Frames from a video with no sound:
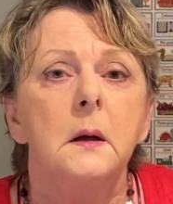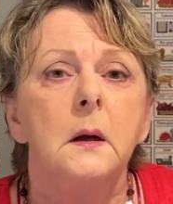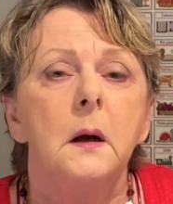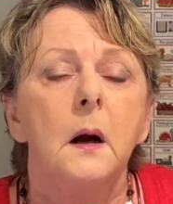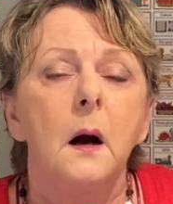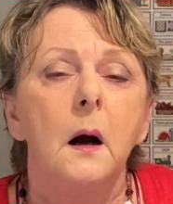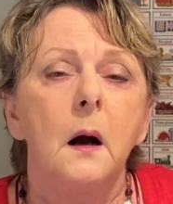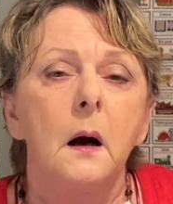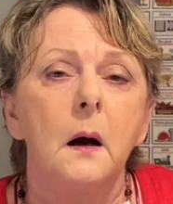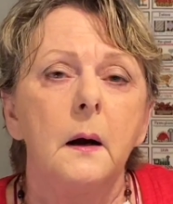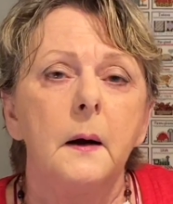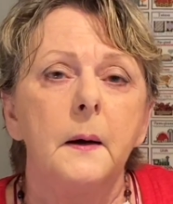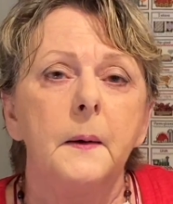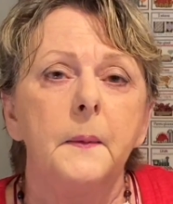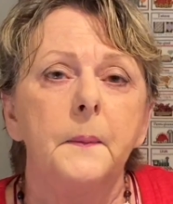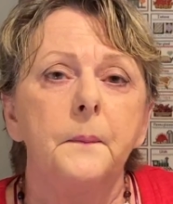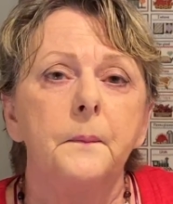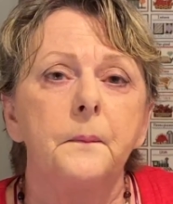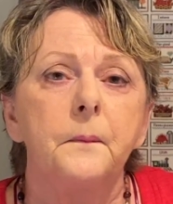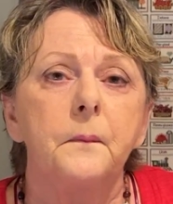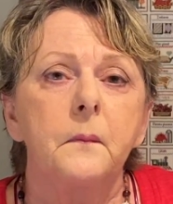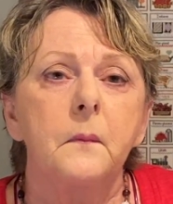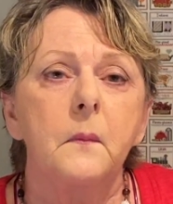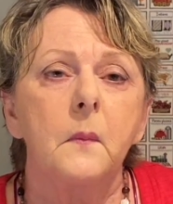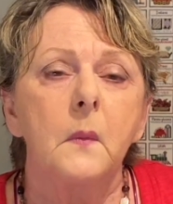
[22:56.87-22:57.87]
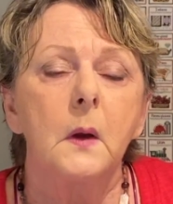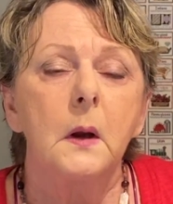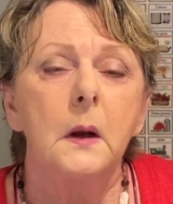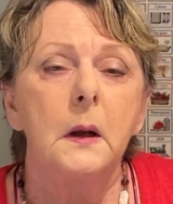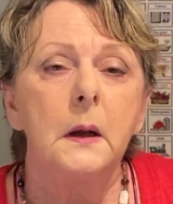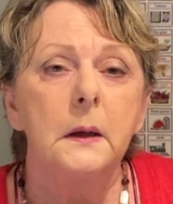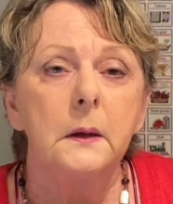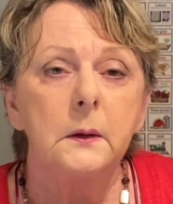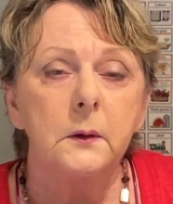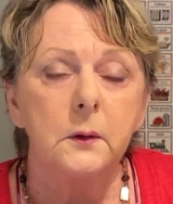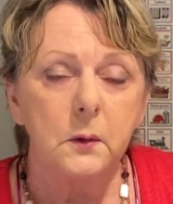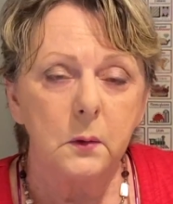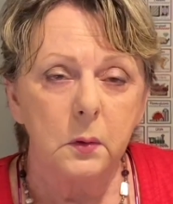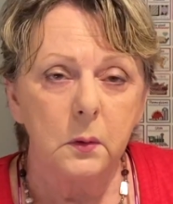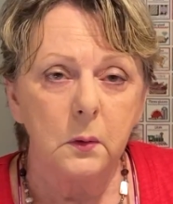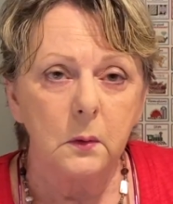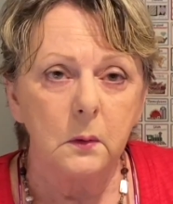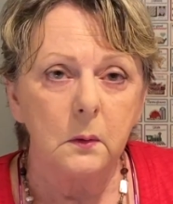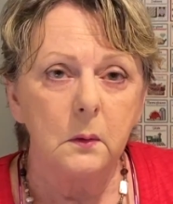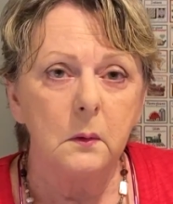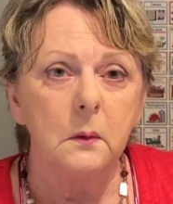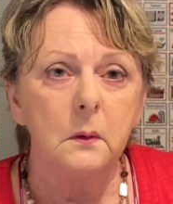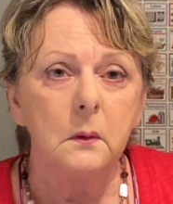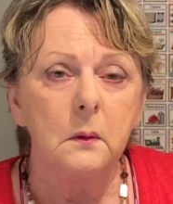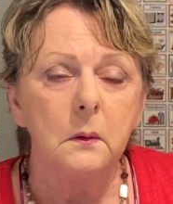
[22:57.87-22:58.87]
in
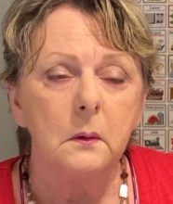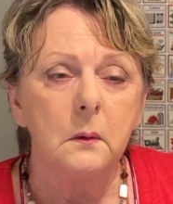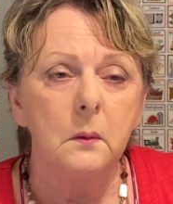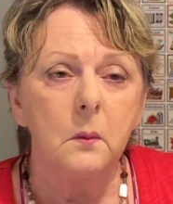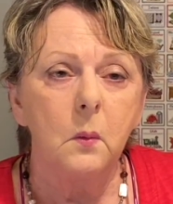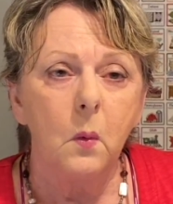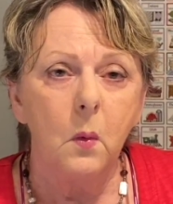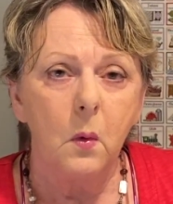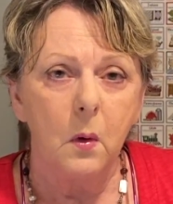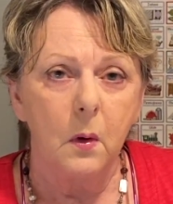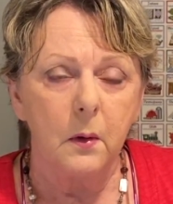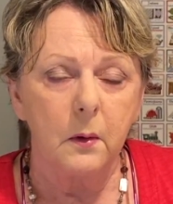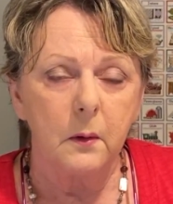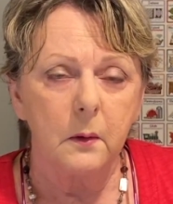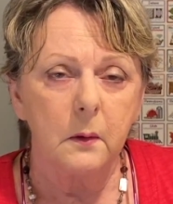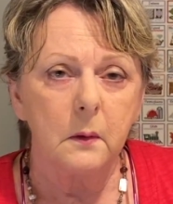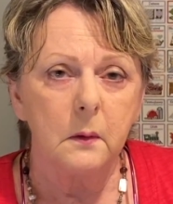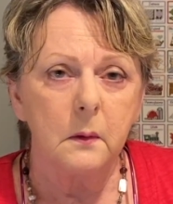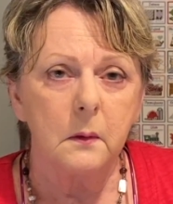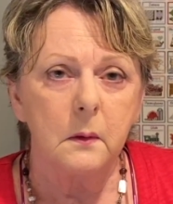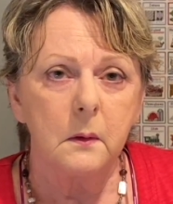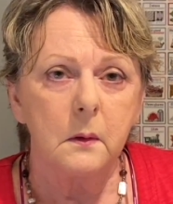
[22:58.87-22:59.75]
cool water.